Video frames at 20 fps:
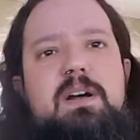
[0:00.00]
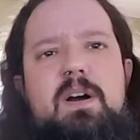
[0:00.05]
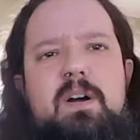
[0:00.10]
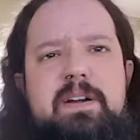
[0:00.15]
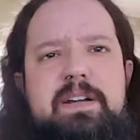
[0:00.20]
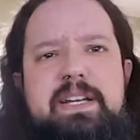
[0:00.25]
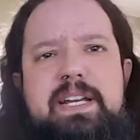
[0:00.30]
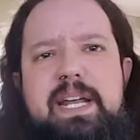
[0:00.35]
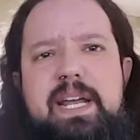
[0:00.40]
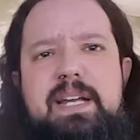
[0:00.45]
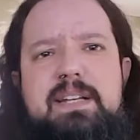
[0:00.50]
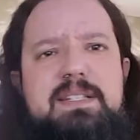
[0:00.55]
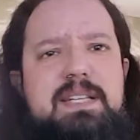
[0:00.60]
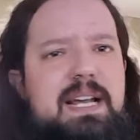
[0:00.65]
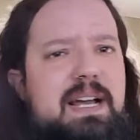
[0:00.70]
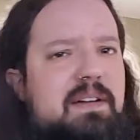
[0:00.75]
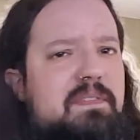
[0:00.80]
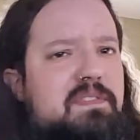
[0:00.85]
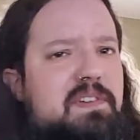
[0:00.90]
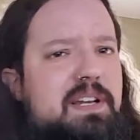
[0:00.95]
hard
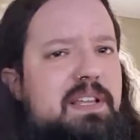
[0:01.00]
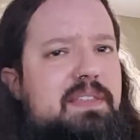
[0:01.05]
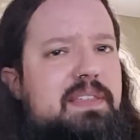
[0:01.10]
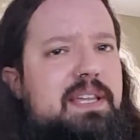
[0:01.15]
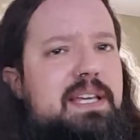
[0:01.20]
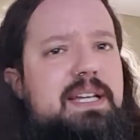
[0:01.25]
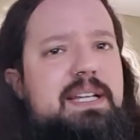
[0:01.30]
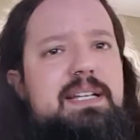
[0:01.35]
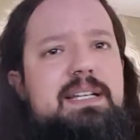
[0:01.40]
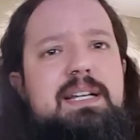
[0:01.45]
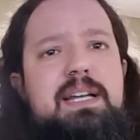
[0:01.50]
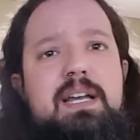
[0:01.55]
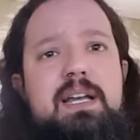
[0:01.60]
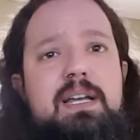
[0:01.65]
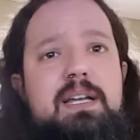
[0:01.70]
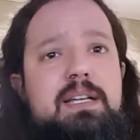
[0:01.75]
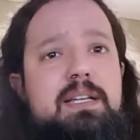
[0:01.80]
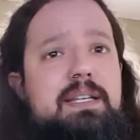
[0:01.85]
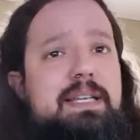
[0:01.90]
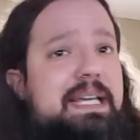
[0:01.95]
case, everything.
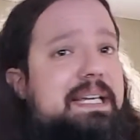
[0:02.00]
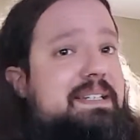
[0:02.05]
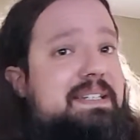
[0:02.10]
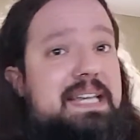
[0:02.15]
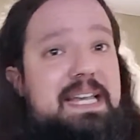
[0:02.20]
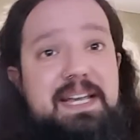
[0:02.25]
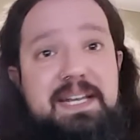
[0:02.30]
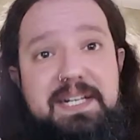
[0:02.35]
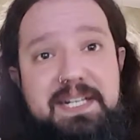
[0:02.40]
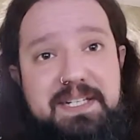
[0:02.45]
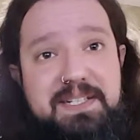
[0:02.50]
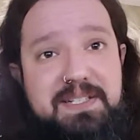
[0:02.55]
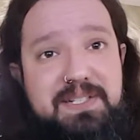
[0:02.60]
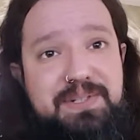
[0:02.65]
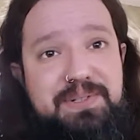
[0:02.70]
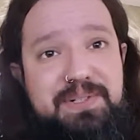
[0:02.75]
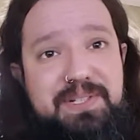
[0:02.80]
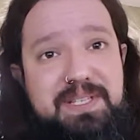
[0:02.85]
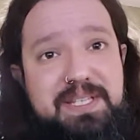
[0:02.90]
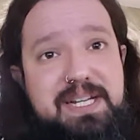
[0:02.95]
Case candy's
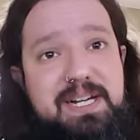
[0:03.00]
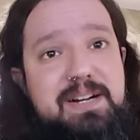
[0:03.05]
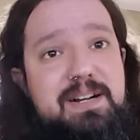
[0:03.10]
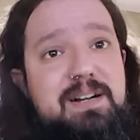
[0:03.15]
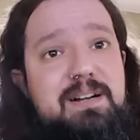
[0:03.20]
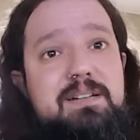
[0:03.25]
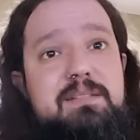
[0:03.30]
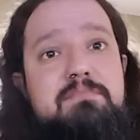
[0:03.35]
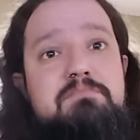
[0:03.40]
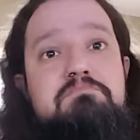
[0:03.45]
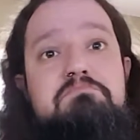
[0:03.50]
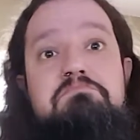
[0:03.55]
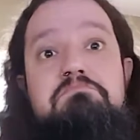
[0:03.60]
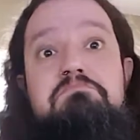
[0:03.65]
still in there.